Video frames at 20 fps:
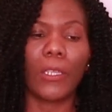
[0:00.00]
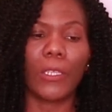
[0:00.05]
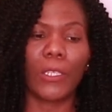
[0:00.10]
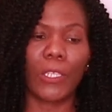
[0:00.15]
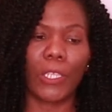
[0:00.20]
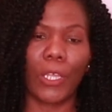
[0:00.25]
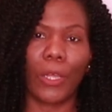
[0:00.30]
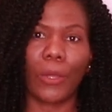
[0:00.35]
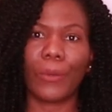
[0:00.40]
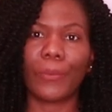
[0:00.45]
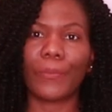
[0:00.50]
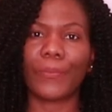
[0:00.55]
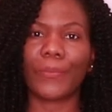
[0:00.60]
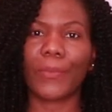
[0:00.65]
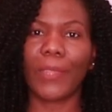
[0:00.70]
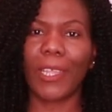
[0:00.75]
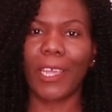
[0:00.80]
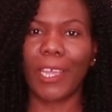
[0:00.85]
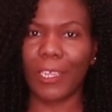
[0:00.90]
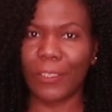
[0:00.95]
So
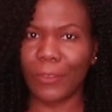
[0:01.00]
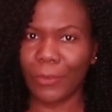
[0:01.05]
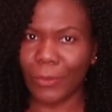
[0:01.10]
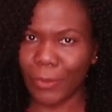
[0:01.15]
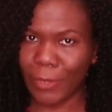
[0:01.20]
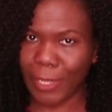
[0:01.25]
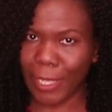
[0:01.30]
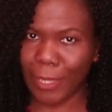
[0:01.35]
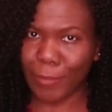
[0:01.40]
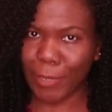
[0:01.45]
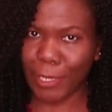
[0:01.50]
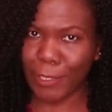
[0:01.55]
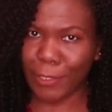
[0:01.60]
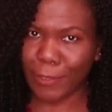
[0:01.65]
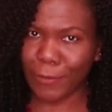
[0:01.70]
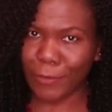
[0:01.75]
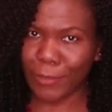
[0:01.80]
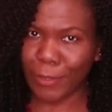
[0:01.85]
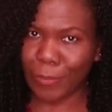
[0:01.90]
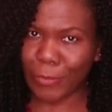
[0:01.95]
I had to go get
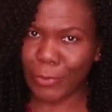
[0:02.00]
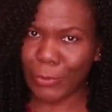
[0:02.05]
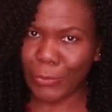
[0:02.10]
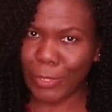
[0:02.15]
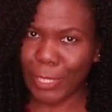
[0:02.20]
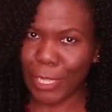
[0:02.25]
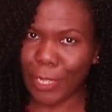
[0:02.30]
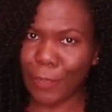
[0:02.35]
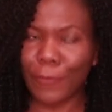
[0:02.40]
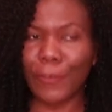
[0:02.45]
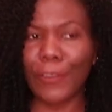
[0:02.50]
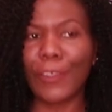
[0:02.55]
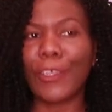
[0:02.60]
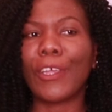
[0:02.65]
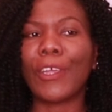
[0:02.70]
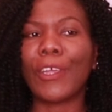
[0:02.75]
myself some new stuff,